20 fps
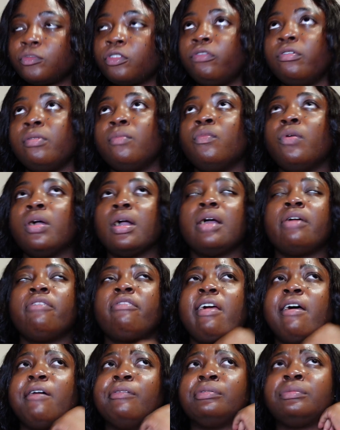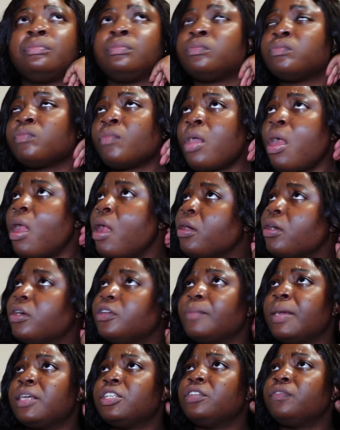from work around,
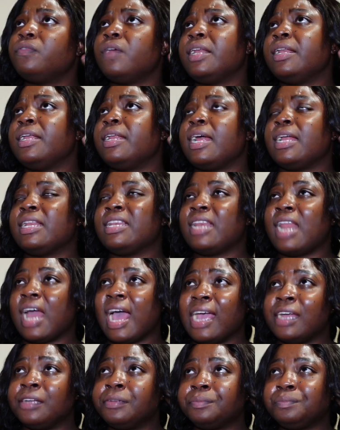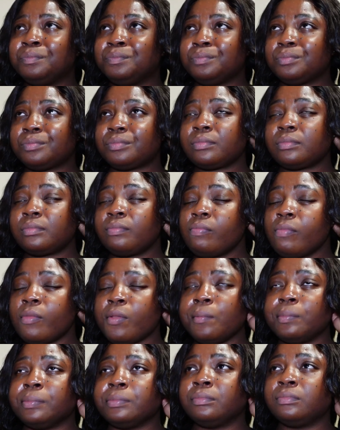because my shift ended at 9.
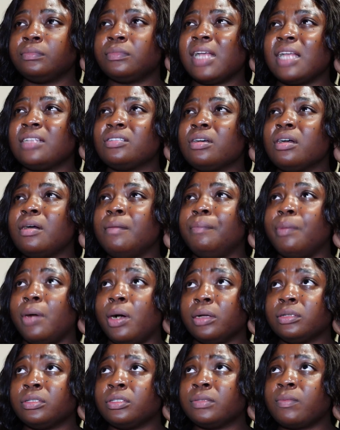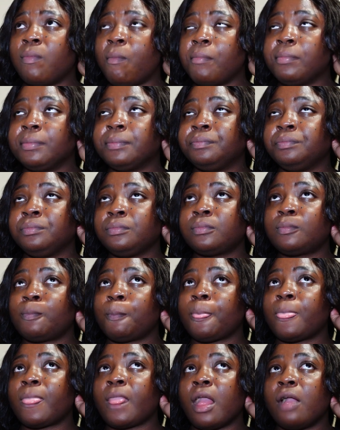I took a bus
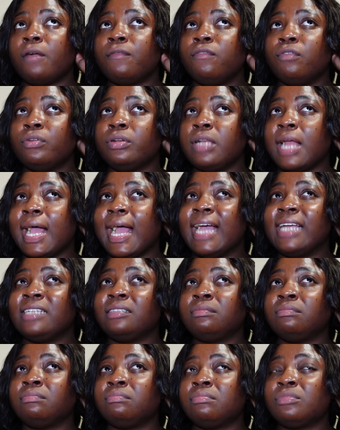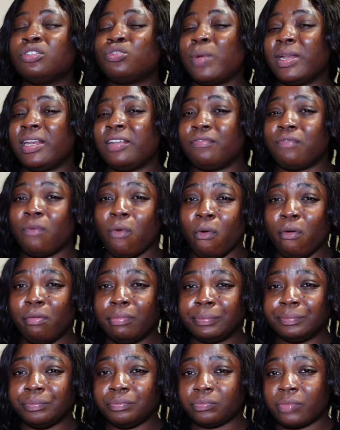for 9:24
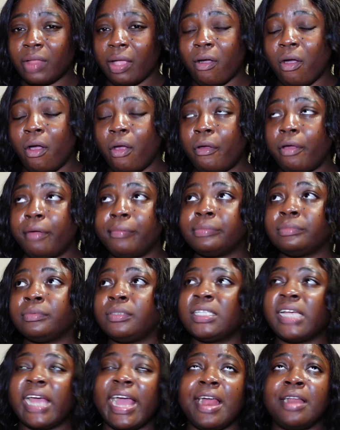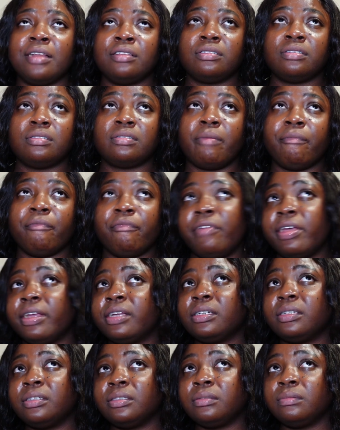and I got home 10 something,